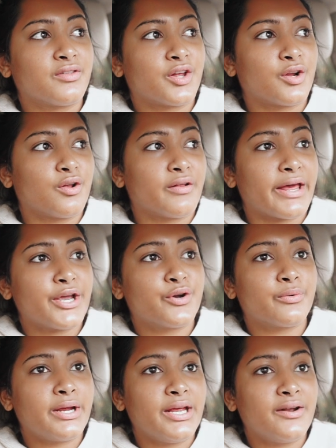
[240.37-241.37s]
little like
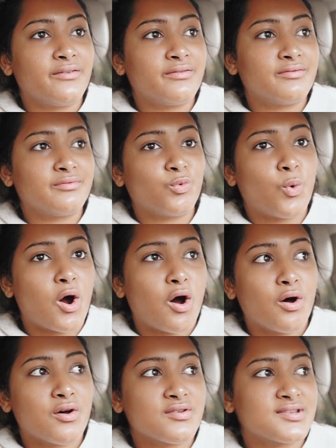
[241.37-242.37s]
green
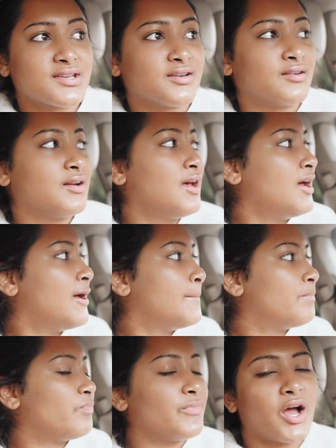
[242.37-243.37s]
walls and
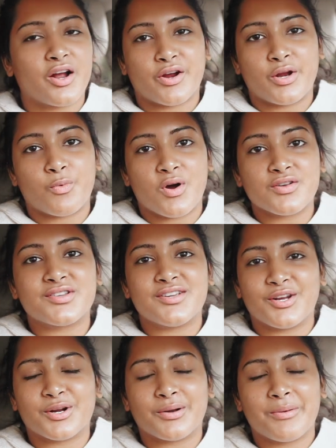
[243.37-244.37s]
not green walls,
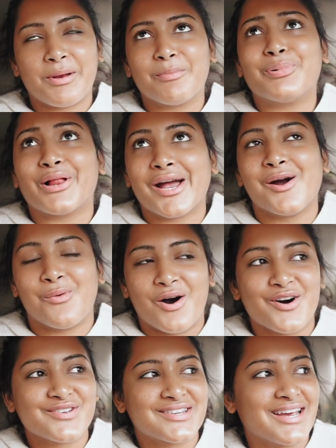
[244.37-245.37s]
you know what I mean, plant
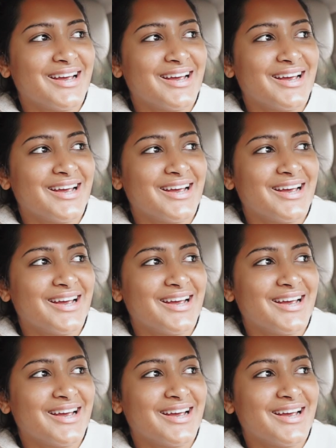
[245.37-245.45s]
walls.